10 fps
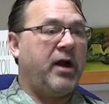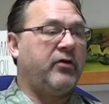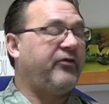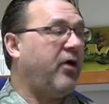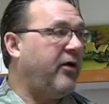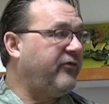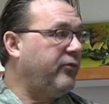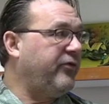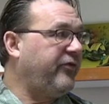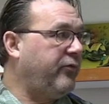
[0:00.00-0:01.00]

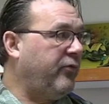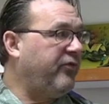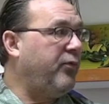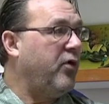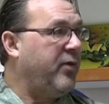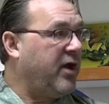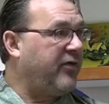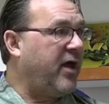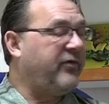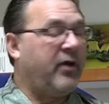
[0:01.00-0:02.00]
Microsoft was booming
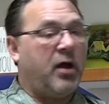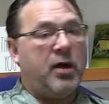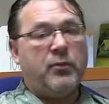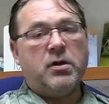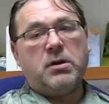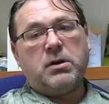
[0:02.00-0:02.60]
at that time.